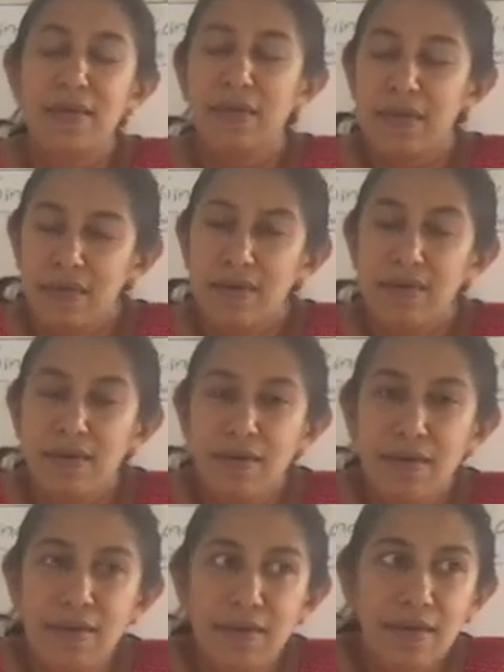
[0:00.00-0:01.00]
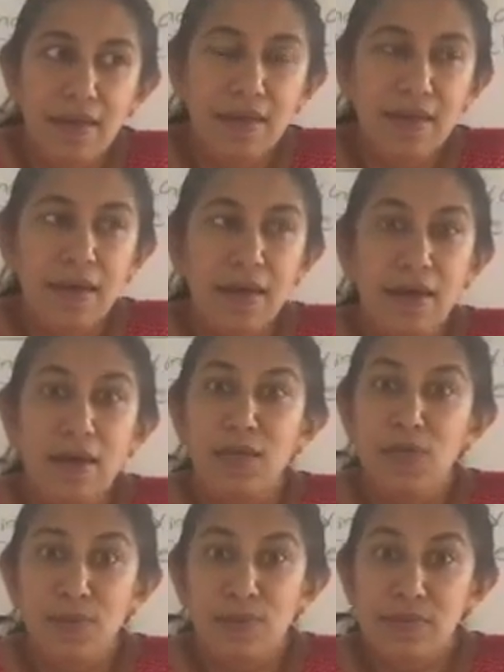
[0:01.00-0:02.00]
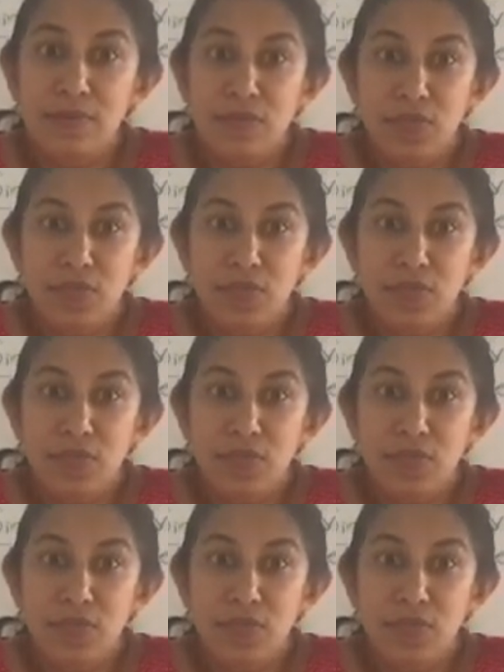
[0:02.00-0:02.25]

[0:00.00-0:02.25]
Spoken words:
her early youth.